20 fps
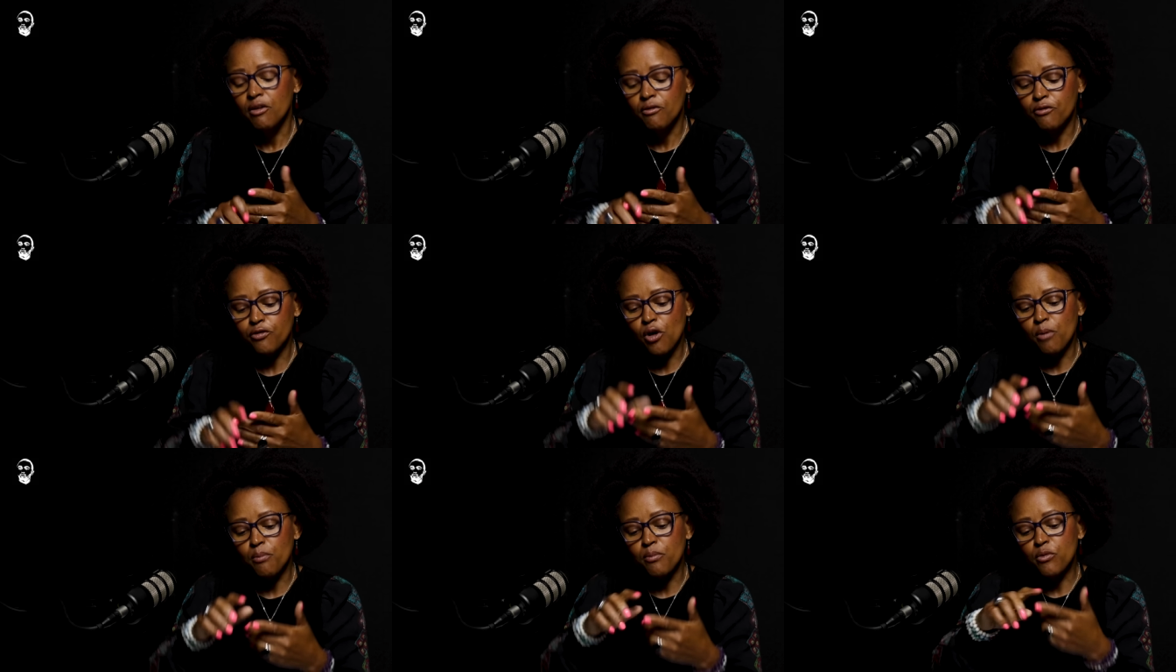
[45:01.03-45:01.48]

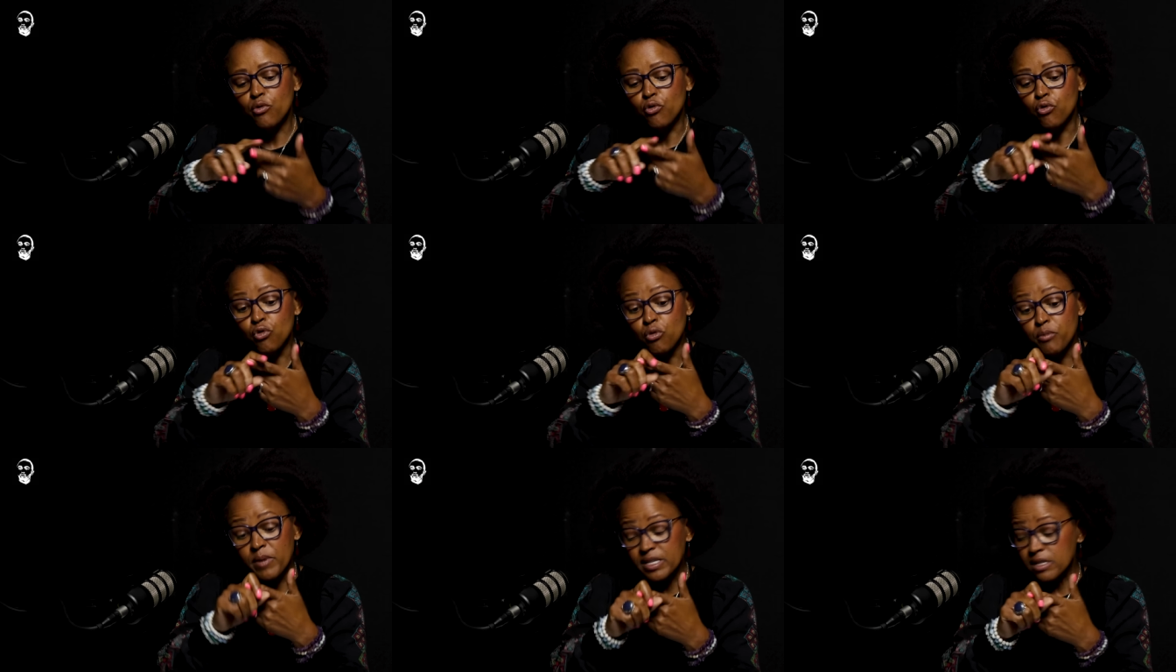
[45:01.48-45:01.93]
from
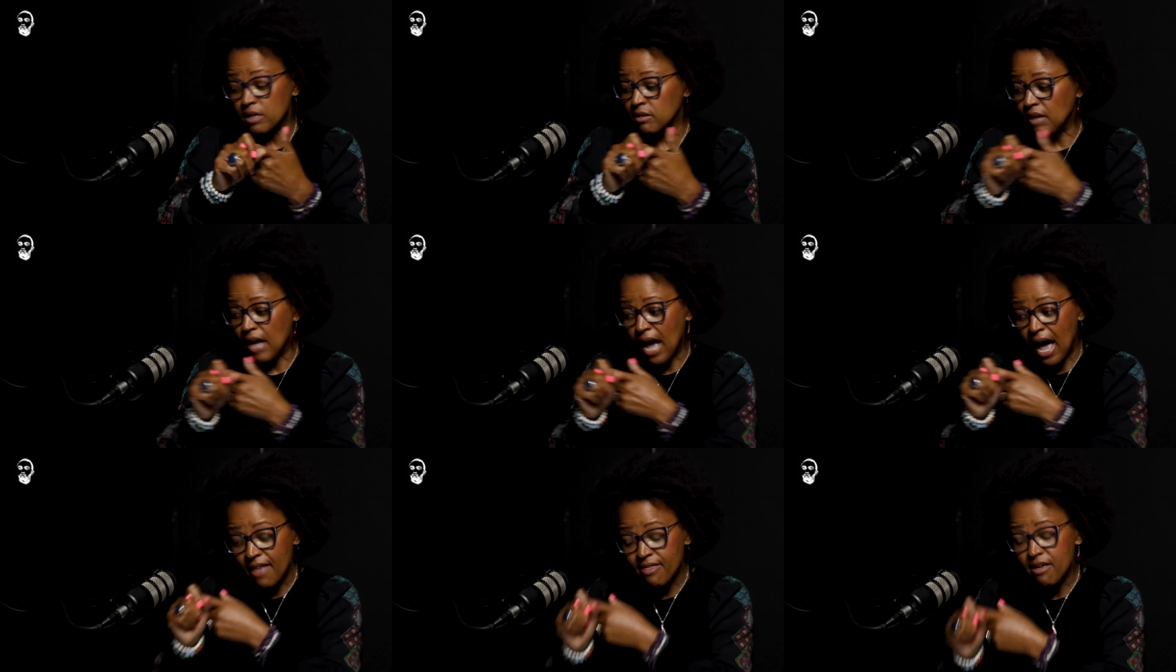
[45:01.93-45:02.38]
rumors,
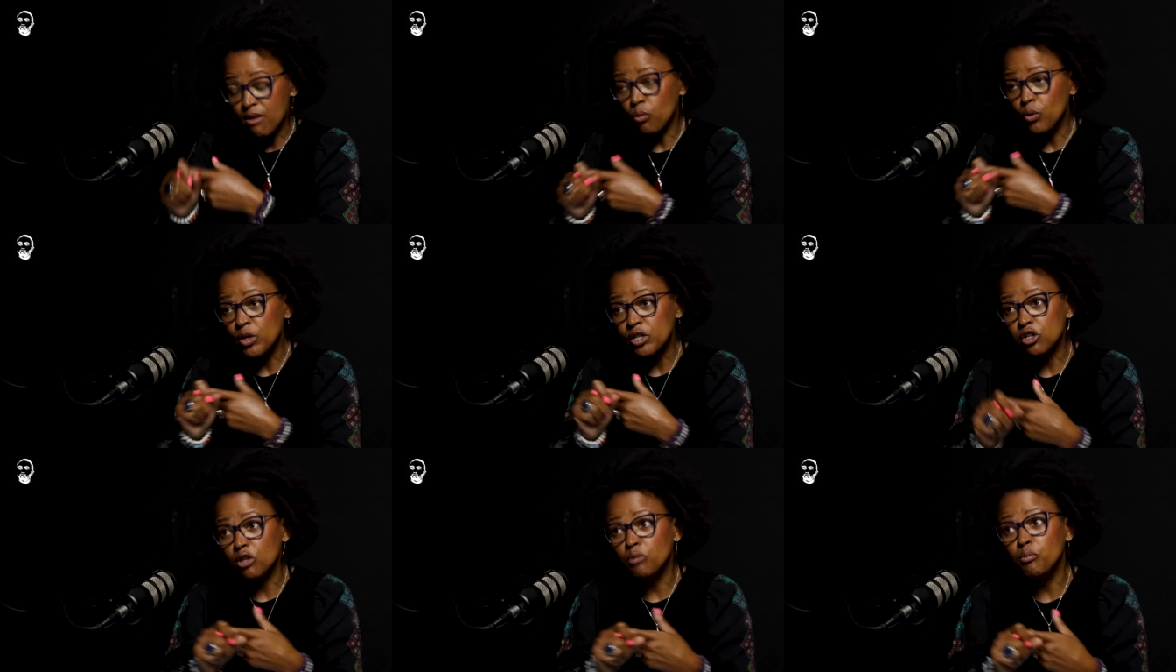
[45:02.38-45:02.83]
other
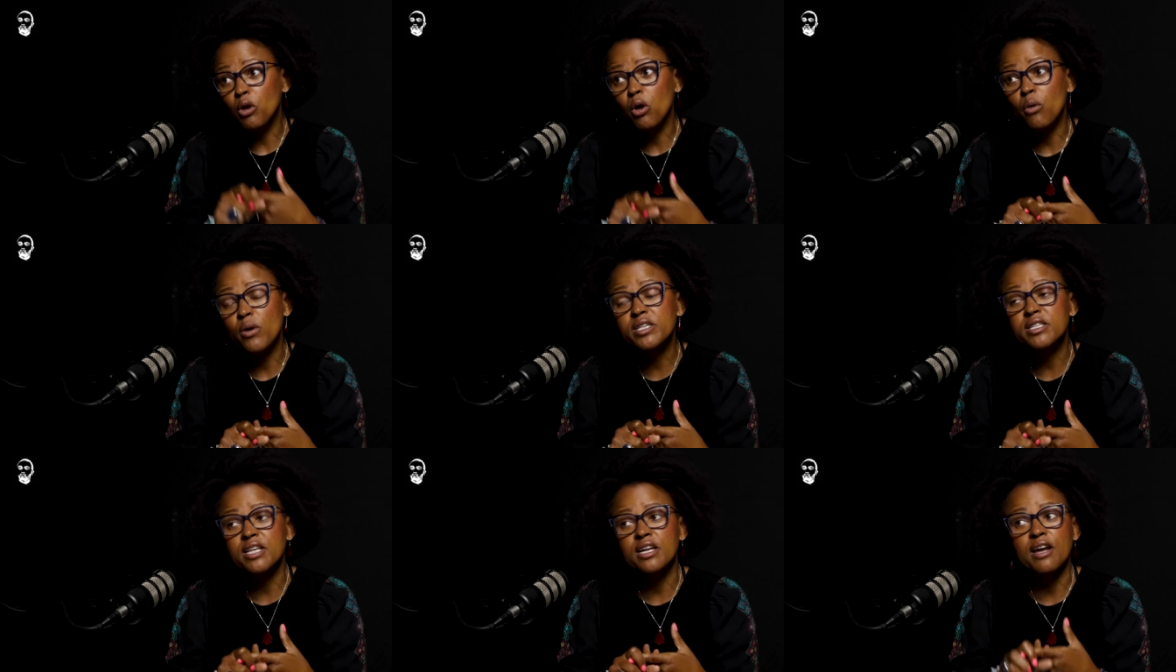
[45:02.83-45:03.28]

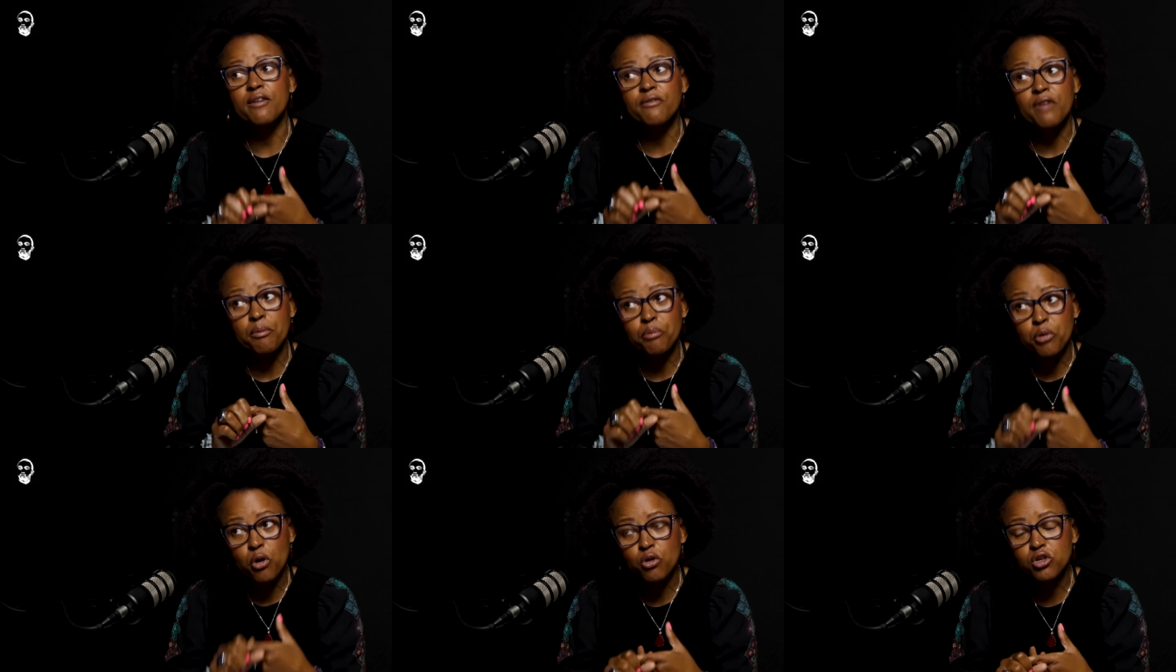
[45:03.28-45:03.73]
whistleblowers that have
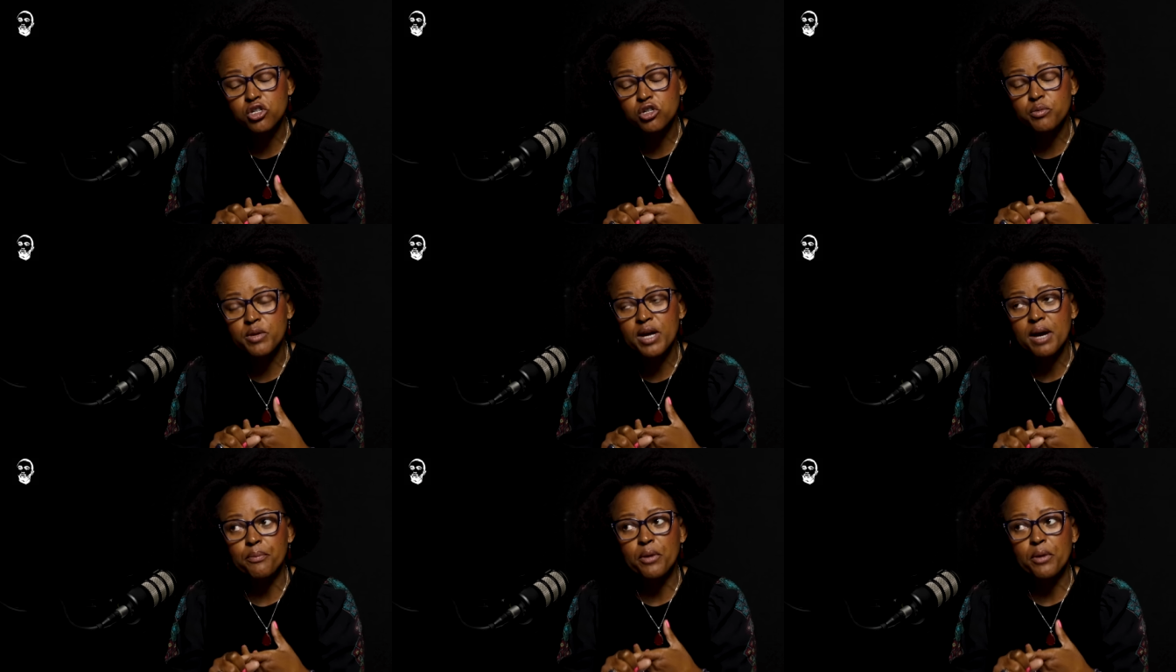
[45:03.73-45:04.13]
approached me